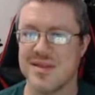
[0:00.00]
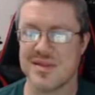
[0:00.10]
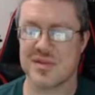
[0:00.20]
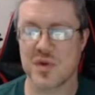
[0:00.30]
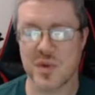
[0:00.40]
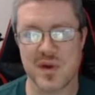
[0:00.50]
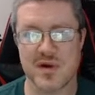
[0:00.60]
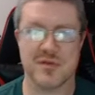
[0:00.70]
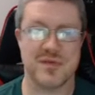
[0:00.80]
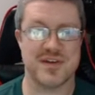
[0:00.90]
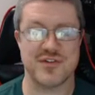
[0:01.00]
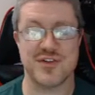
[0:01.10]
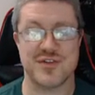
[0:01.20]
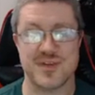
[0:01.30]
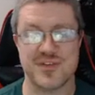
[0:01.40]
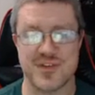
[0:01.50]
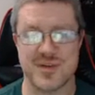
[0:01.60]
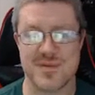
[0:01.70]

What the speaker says: literally are reflections of each other.